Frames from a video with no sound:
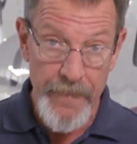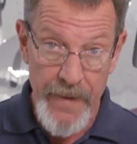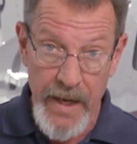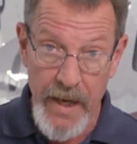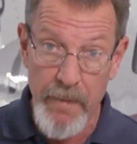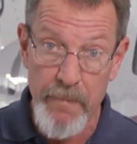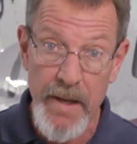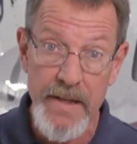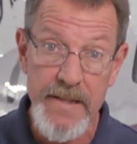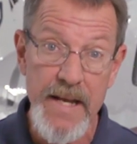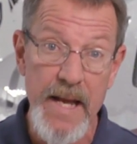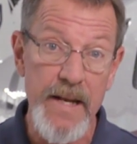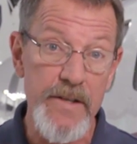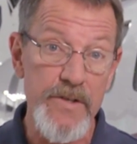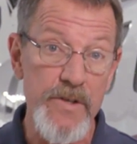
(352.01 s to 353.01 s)
They can be
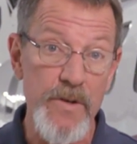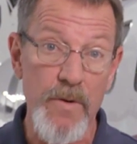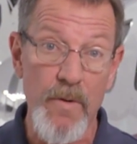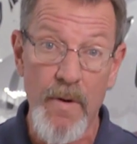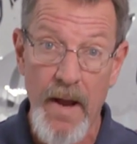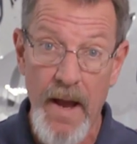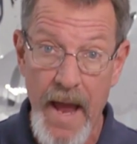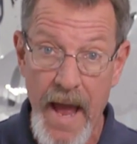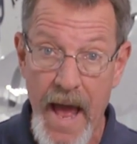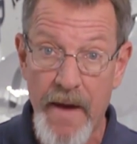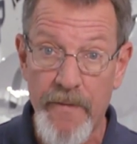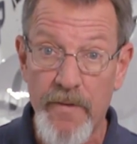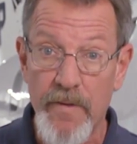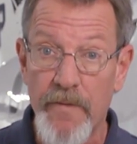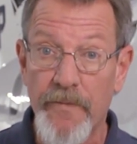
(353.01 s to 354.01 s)
attended to
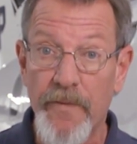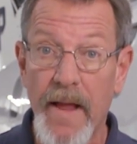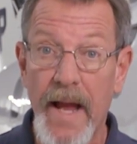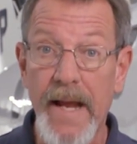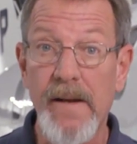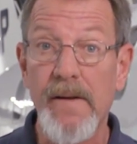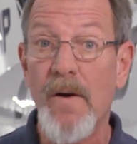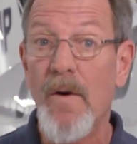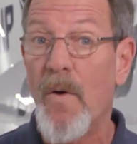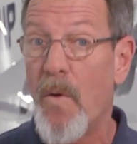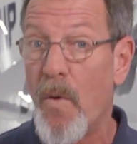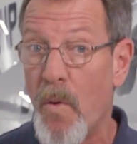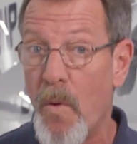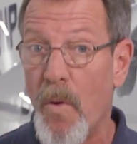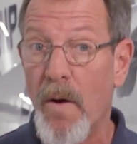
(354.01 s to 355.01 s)
after the flight
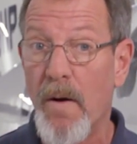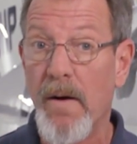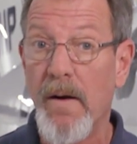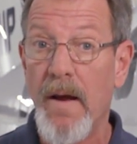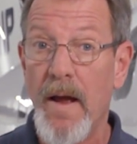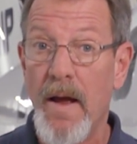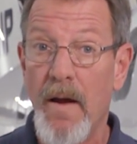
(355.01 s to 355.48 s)
or